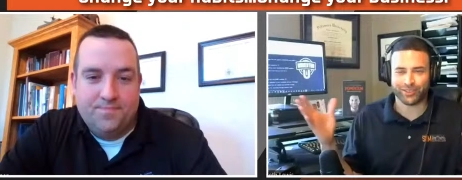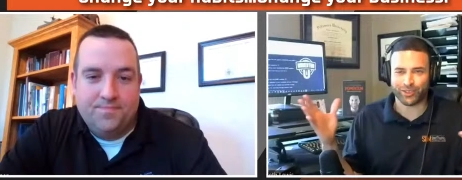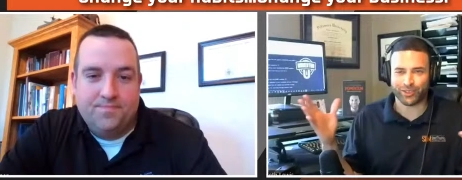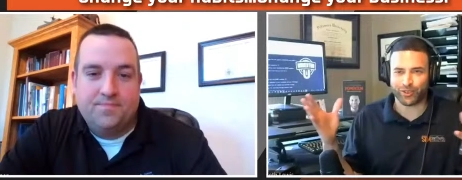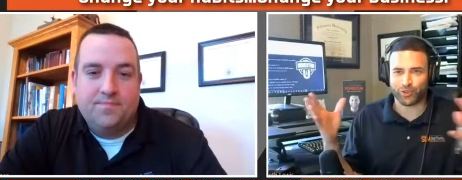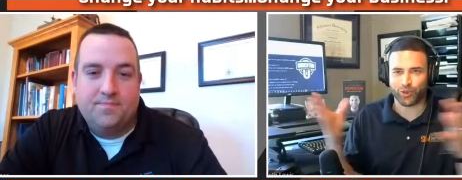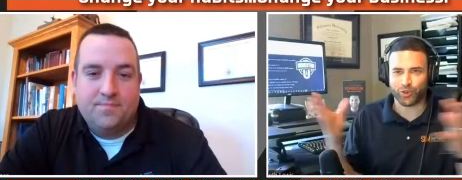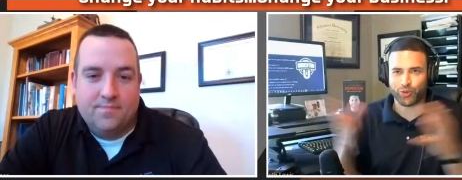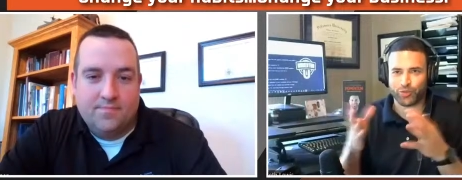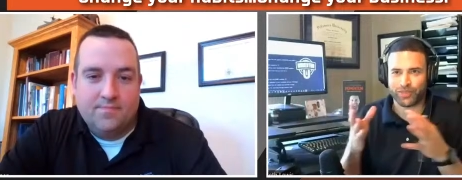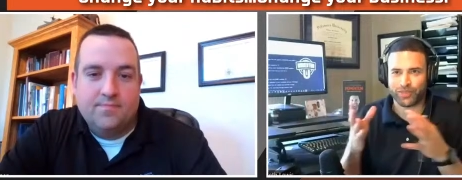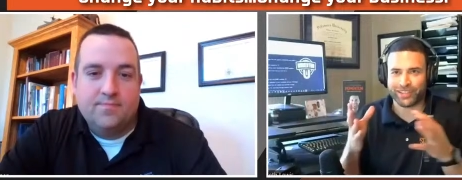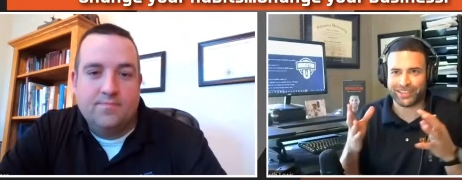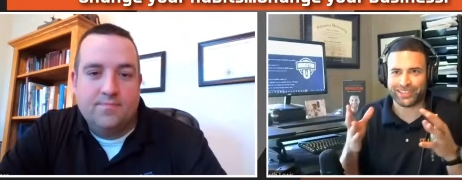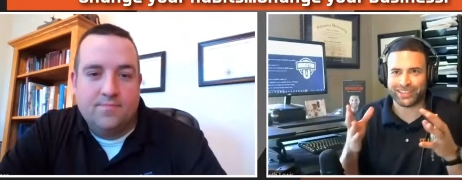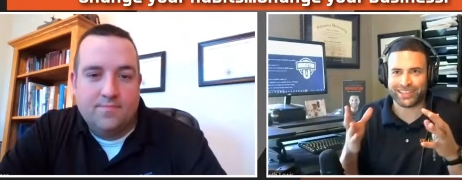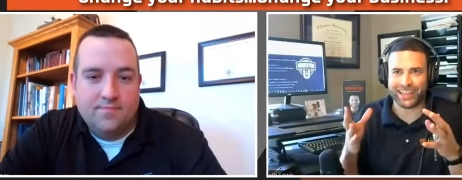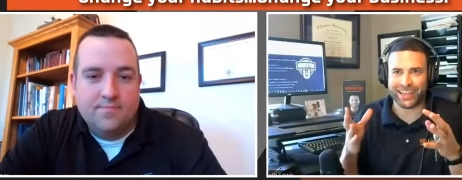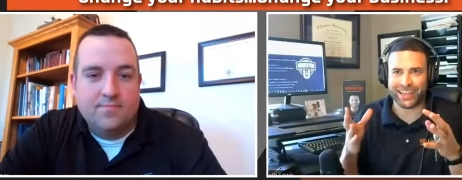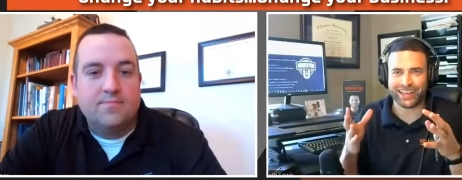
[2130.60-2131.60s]
Speaker 1: there's a group
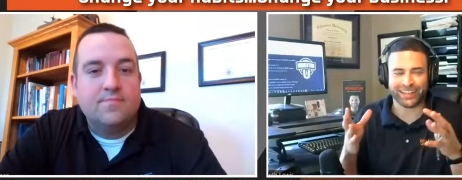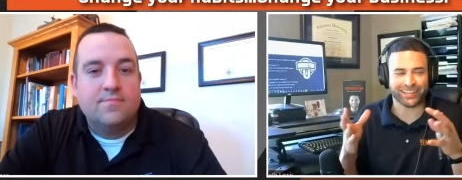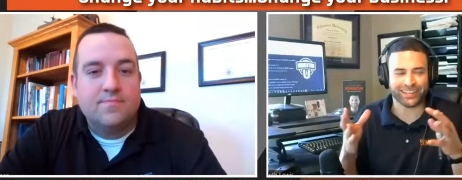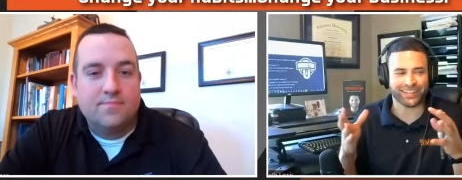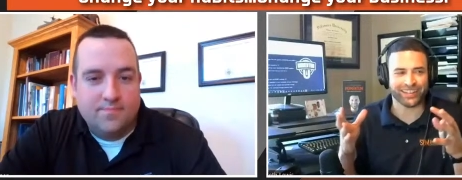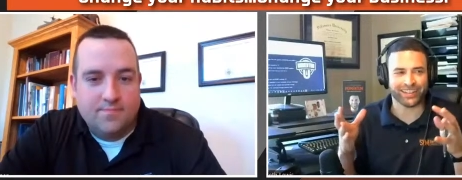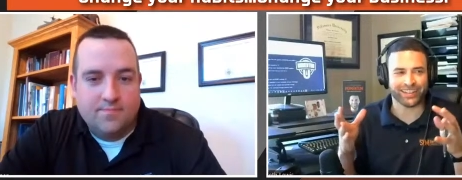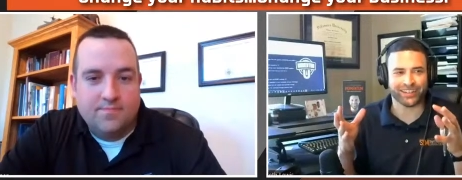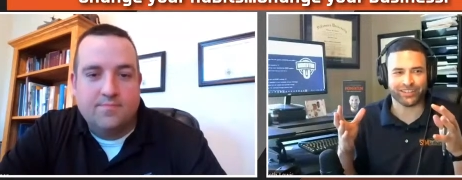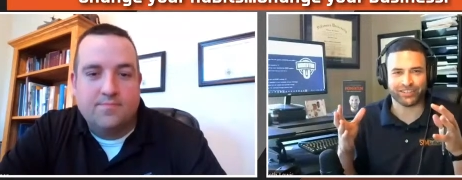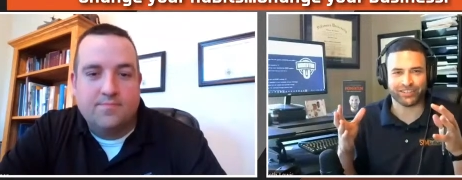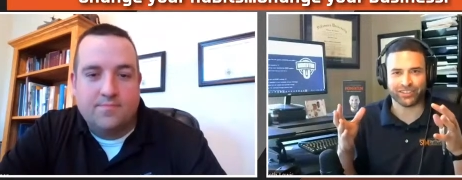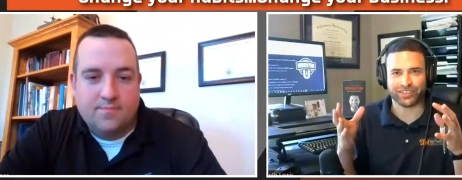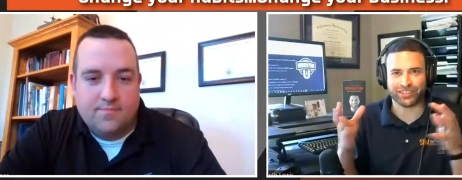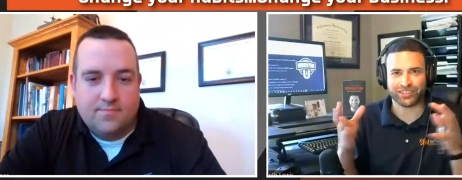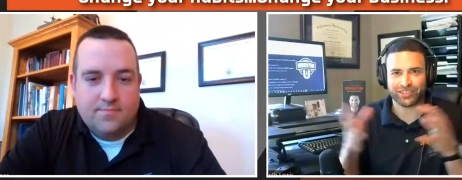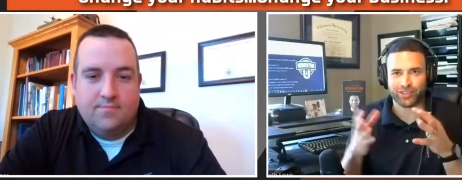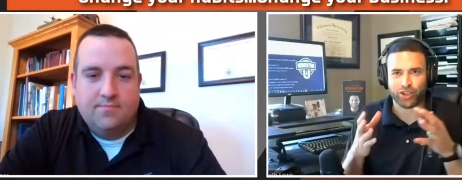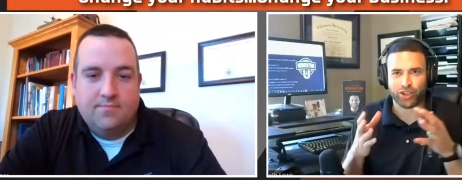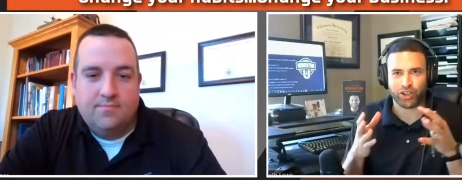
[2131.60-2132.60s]
that's standing there
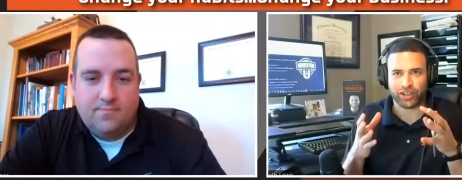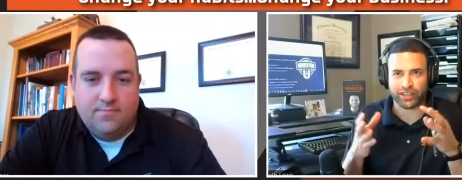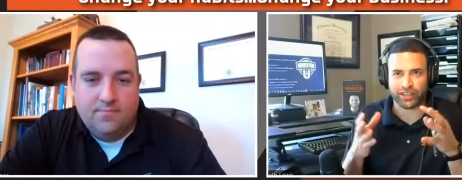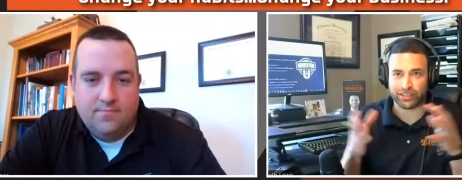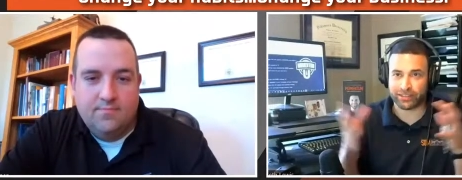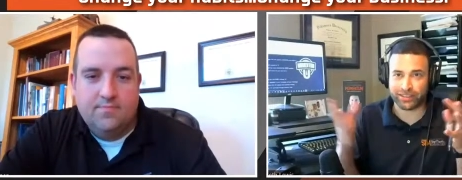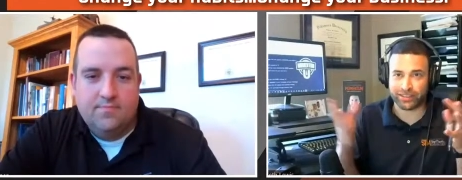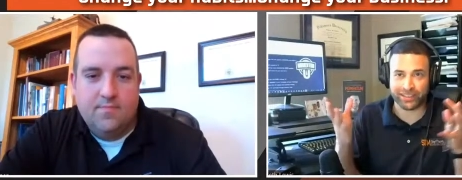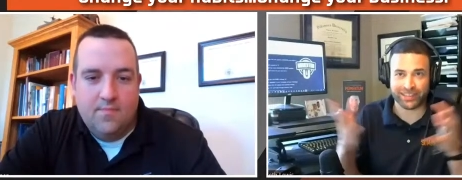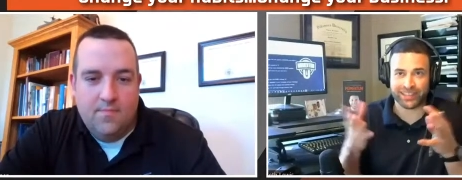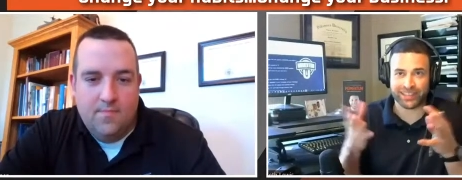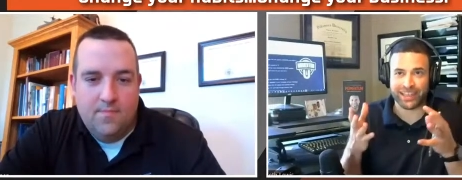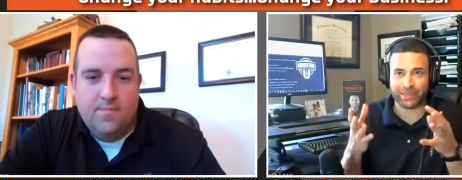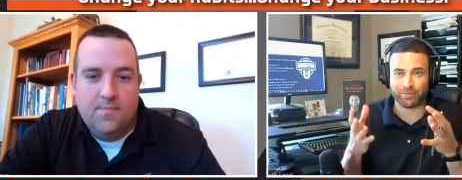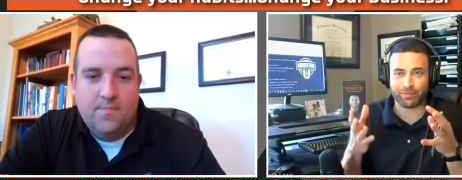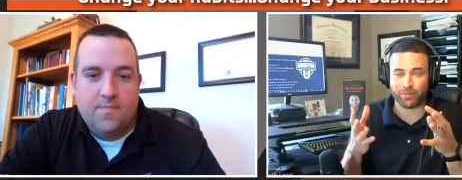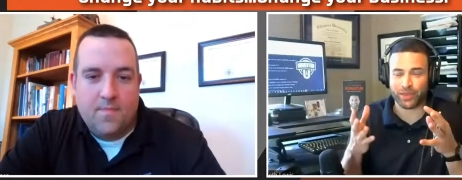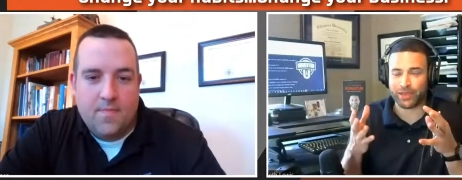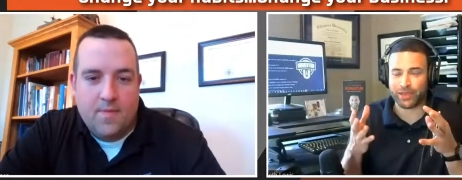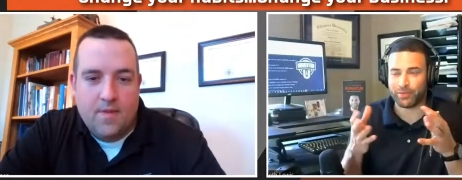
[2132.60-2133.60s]
just talking it's the
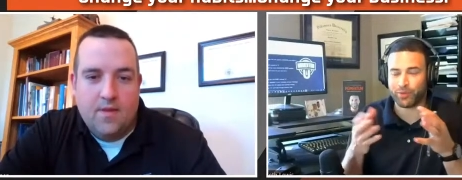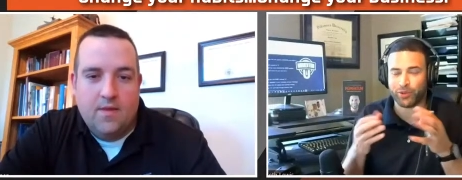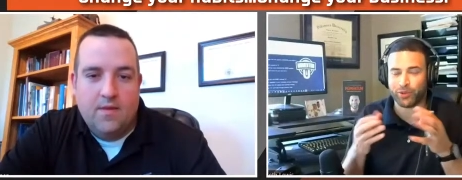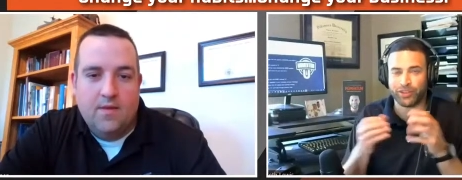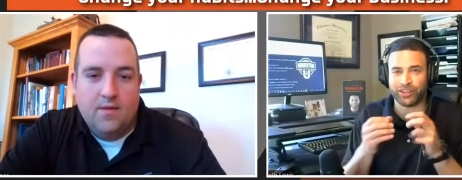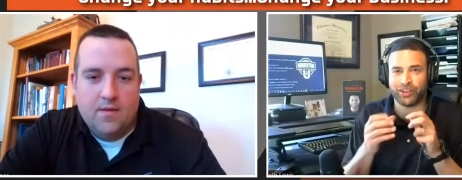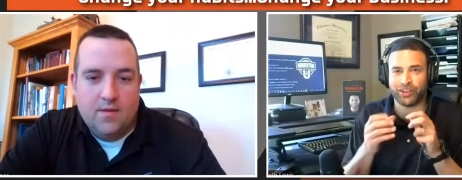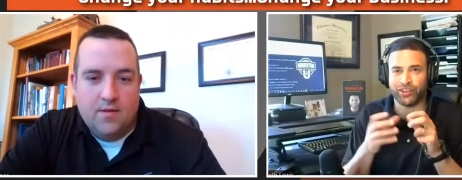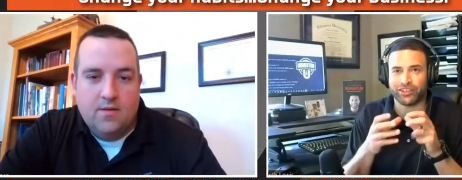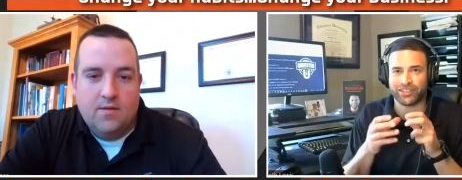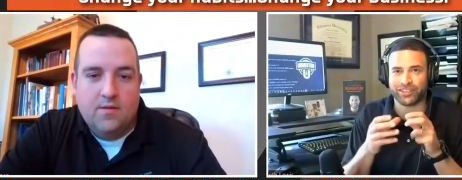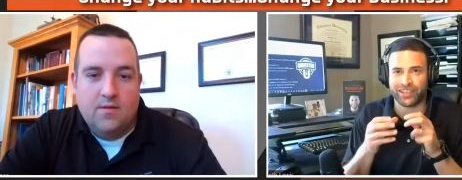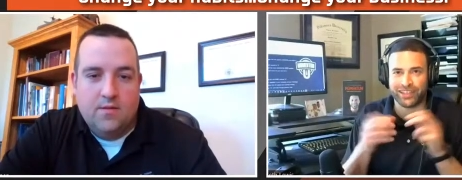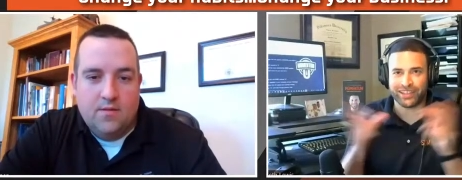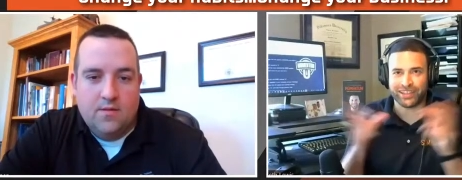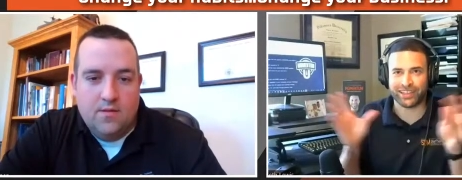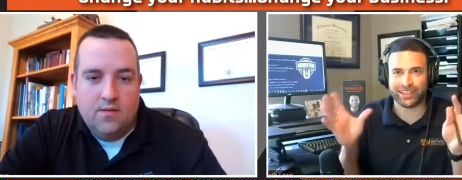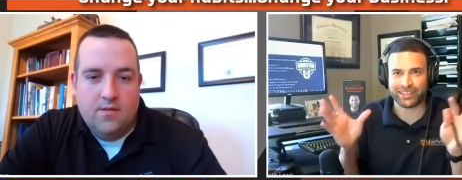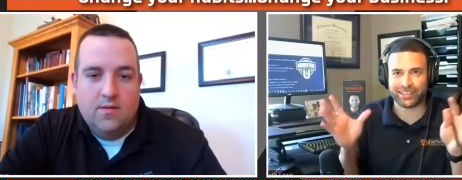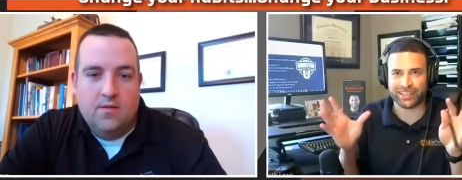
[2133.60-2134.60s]
same people and then all of a
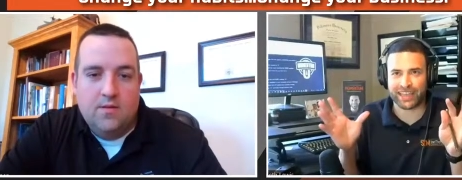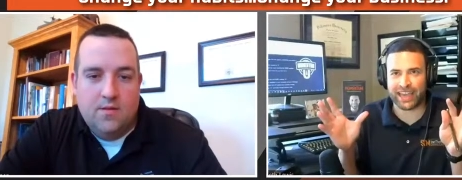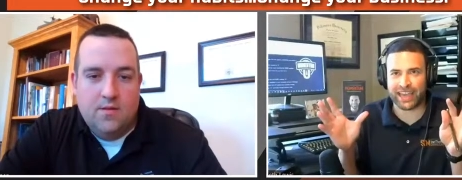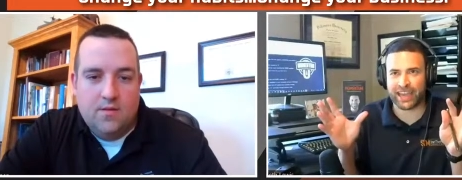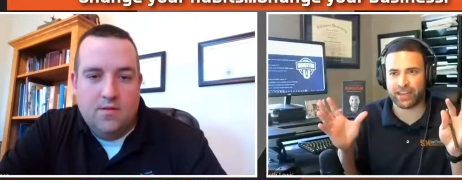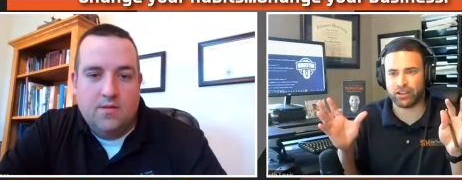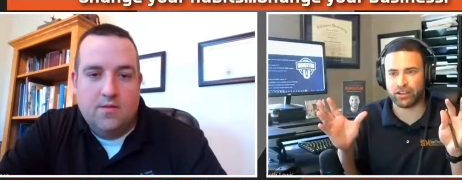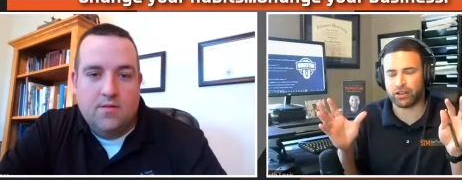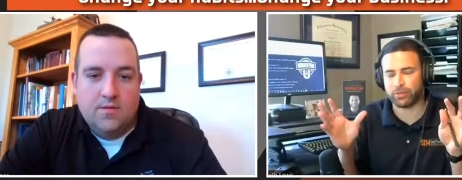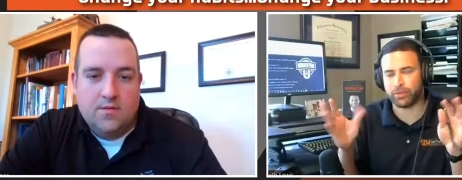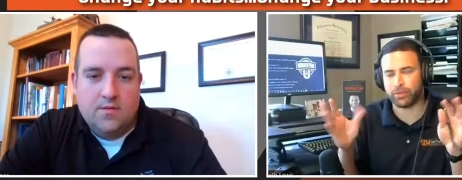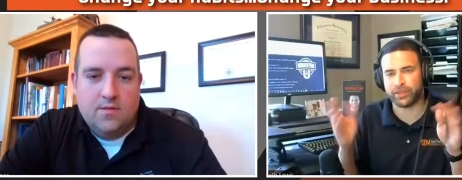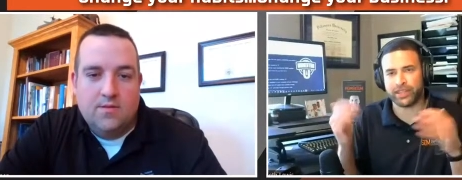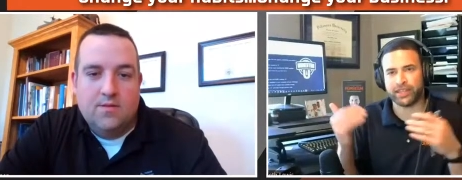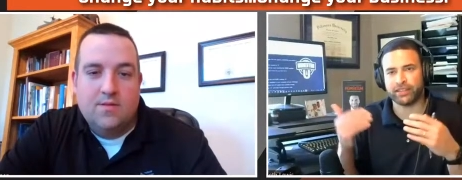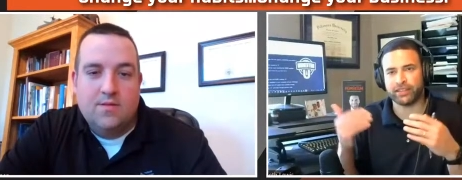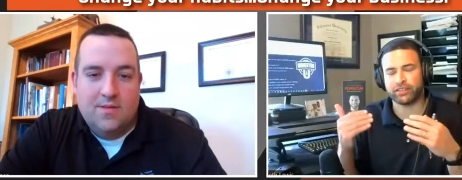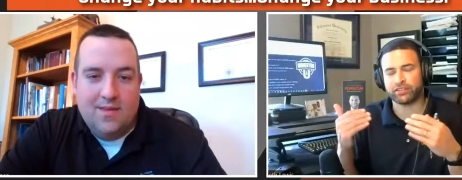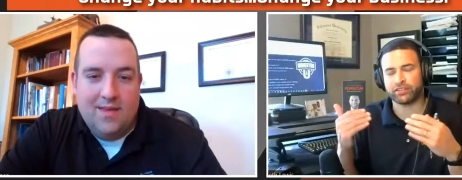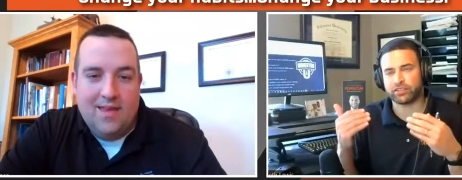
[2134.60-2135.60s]
sudden they scatter but
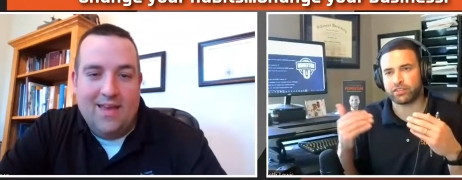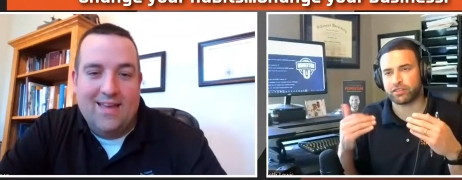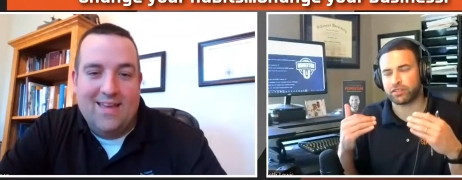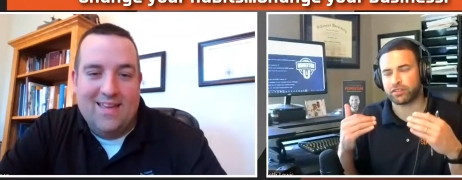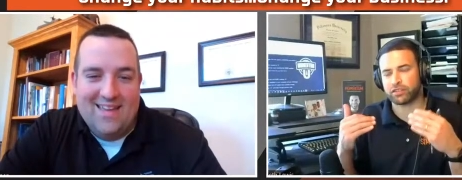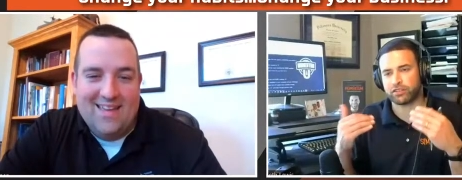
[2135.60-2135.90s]
then there's yeah.